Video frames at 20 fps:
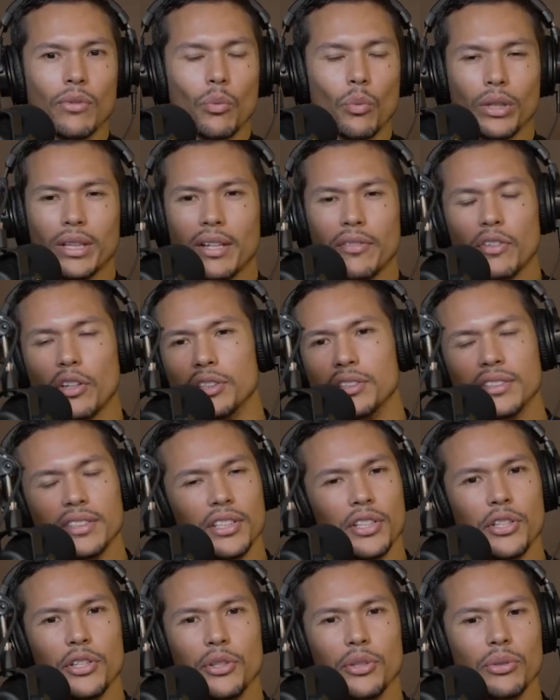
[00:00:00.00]
what they've
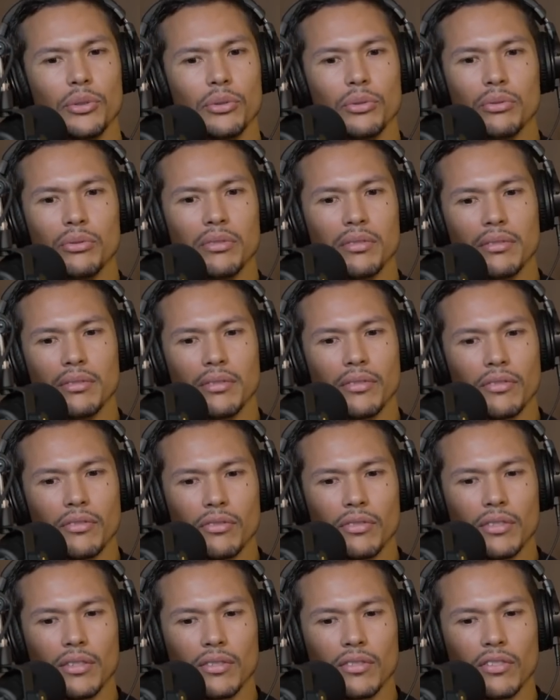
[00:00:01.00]
considered you
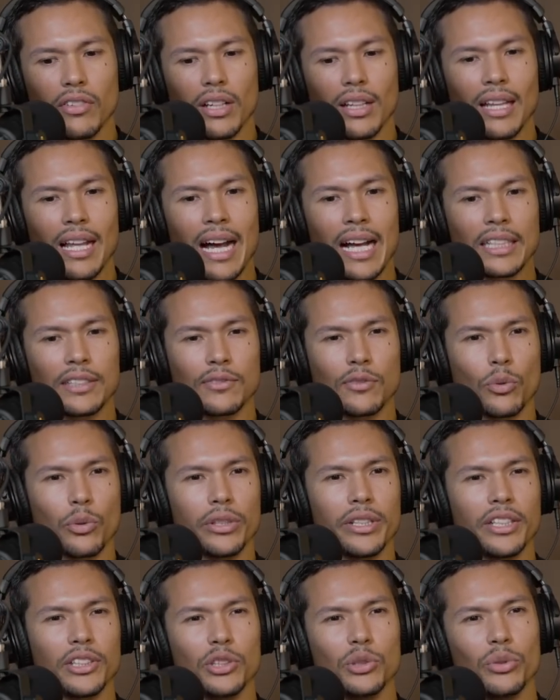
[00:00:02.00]
for the last 4
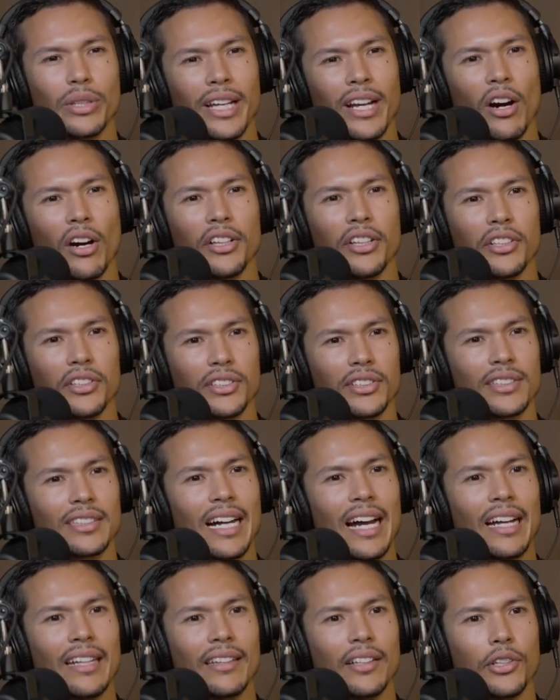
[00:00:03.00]
years? Do they
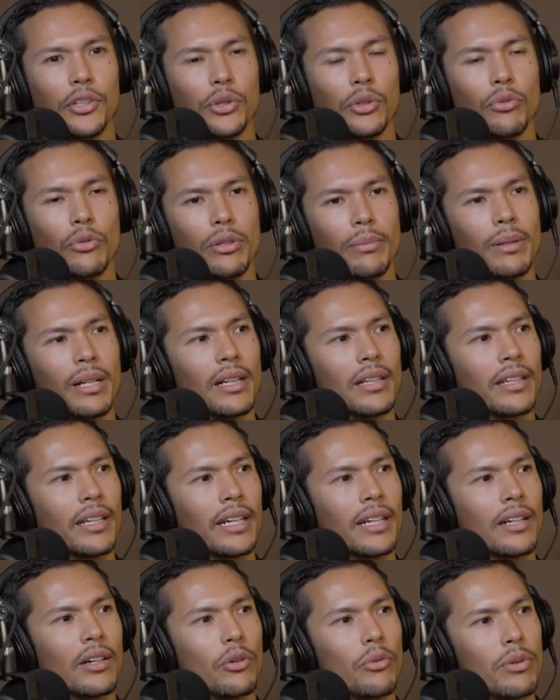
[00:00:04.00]
understand that you're
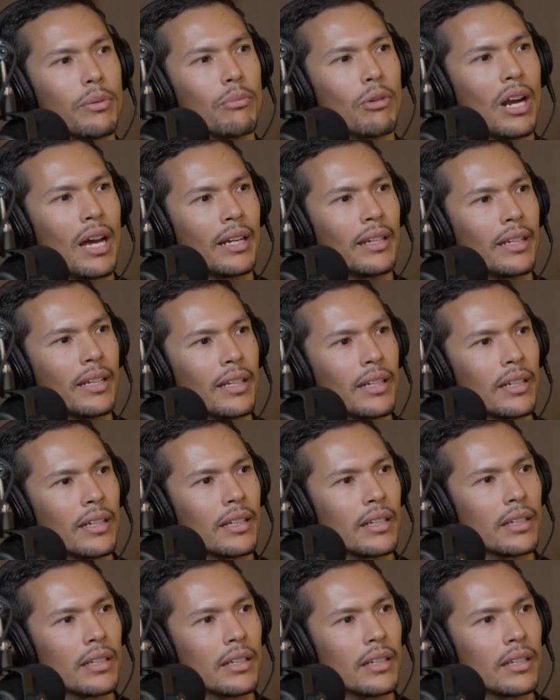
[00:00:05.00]
rebuilding or rebranding?